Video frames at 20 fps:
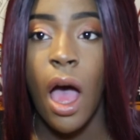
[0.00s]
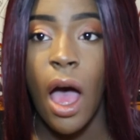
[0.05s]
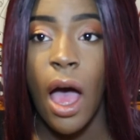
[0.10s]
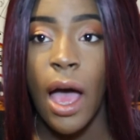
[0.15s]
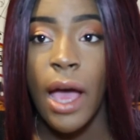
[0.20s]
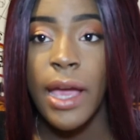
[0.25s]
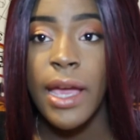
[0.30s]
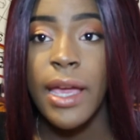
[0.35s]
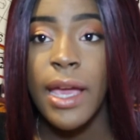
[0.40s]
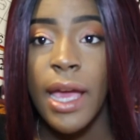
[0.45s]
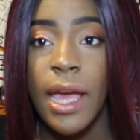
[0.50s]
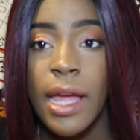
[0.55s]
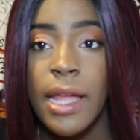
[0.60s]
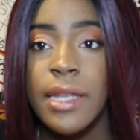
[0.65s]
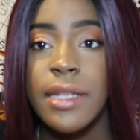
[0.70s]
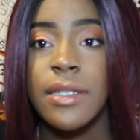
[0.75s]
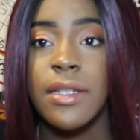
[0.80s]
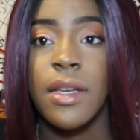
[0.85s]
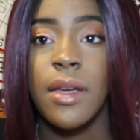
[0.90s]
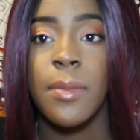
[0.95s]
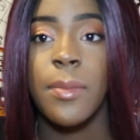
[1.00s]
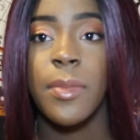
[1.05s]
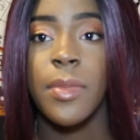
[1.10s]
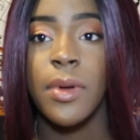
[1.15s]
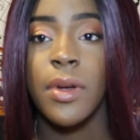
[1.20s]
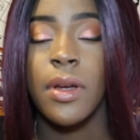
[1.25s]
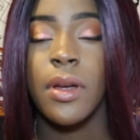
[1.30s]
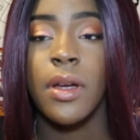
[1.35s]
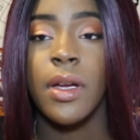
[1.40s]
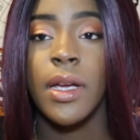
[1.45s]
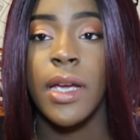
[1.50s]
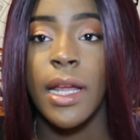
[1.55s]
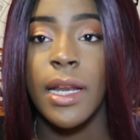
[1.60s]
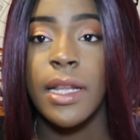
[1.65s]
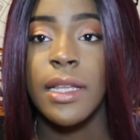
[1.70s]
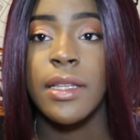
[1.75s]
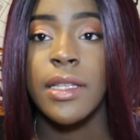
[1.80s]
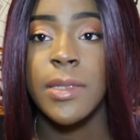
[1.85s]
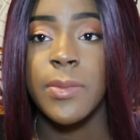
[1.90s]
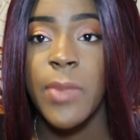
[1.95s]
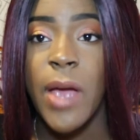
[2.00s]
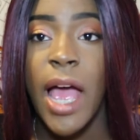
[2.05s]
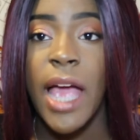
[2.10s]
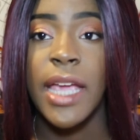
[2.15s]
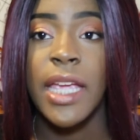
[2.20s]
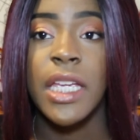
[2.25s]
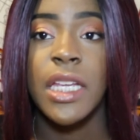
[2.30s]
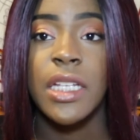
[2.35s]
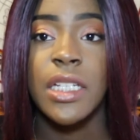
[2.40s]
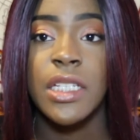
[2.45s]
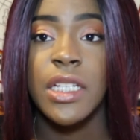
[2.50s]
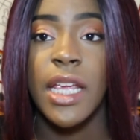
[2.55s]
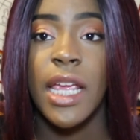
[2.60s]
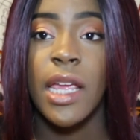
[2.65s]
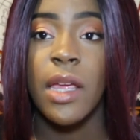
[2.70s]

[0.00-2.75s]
I end up getting this package